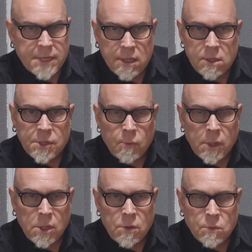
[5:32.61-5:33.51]
desk that
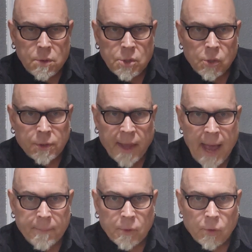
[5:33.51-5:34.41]
we used was an old
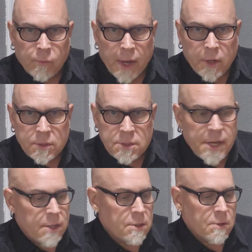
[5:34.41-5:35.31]
Capitol Records
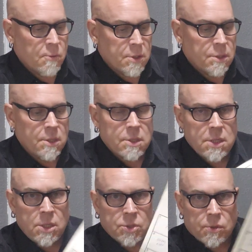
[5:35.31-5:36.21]
desk. It was a
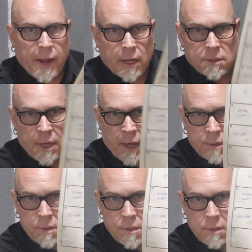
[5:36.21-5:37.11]
16-track
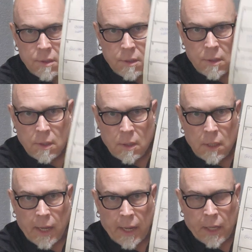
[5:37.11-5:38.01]
desk,
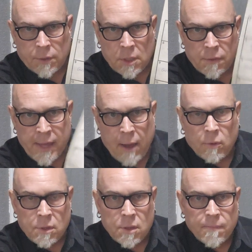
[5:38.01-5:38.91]
and
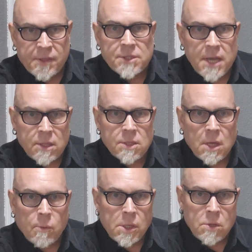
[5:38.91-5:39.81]
that was the desk
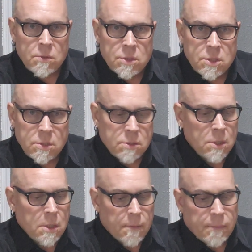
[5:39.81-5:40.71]
that we used.
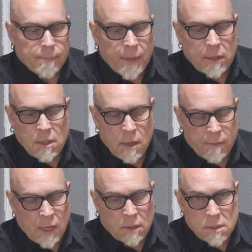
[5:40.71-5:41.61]
Not
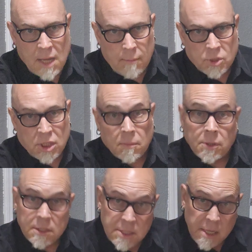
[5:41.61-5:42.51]
the tape machine,
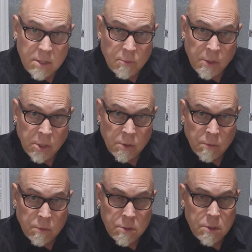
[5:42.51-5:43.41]
but the desk that we
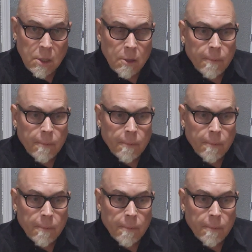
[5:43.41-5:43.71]
used